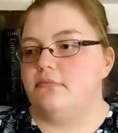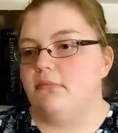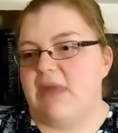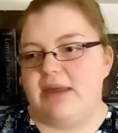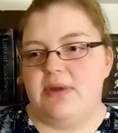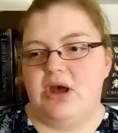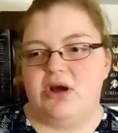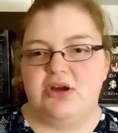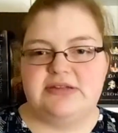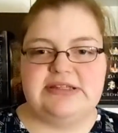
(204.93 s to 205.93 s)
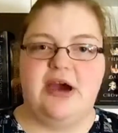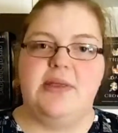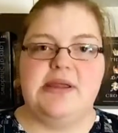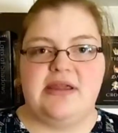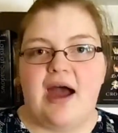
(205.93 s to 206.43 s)
maybe I'll go sit
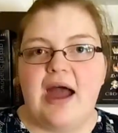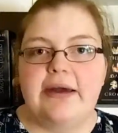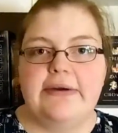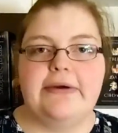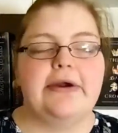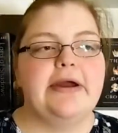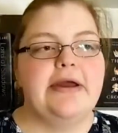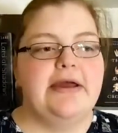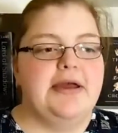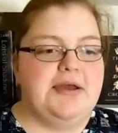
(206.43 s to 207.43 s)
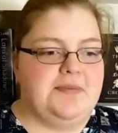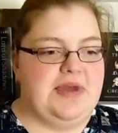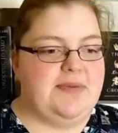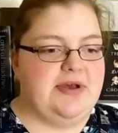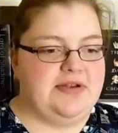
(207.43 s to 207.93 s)
on the tile or
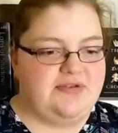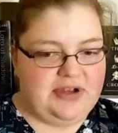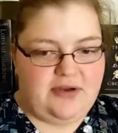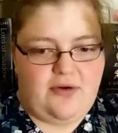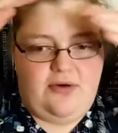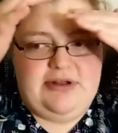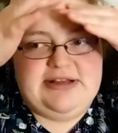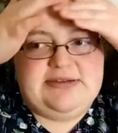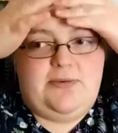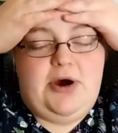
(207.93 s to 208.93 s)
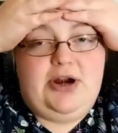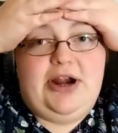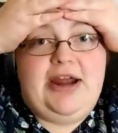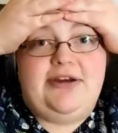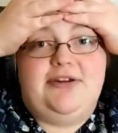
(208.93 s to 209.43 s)
maybe I'll drink a cold glass of water.
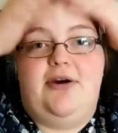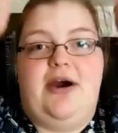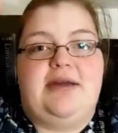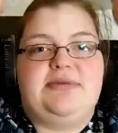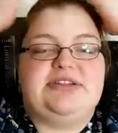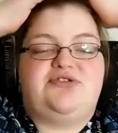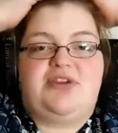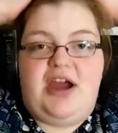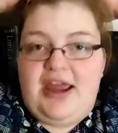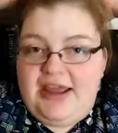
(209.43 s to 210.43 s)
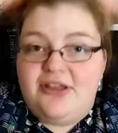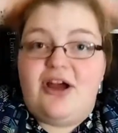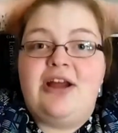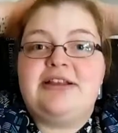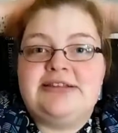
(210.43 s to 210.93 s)
I don't know. I'm just trying
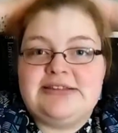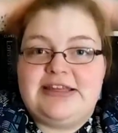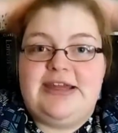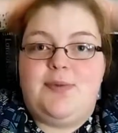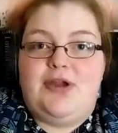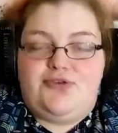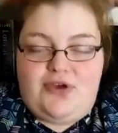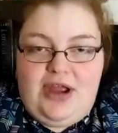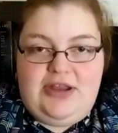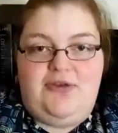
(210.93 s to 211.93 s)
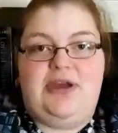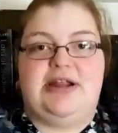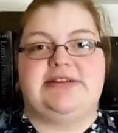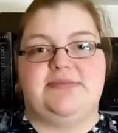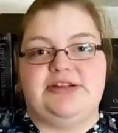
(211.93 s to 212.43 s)
not to sleep and trying to
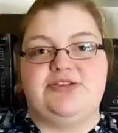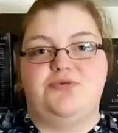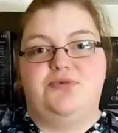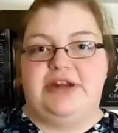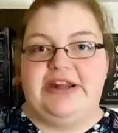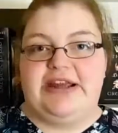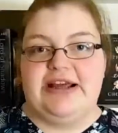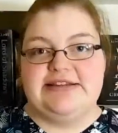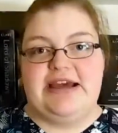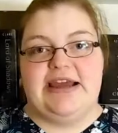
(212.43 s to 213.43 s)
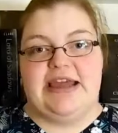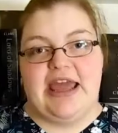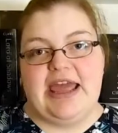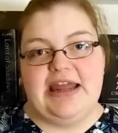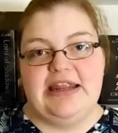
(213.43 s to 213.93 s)
get as much reading as I
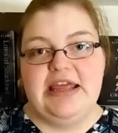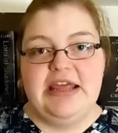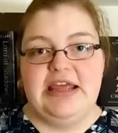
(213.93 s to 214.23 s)
can.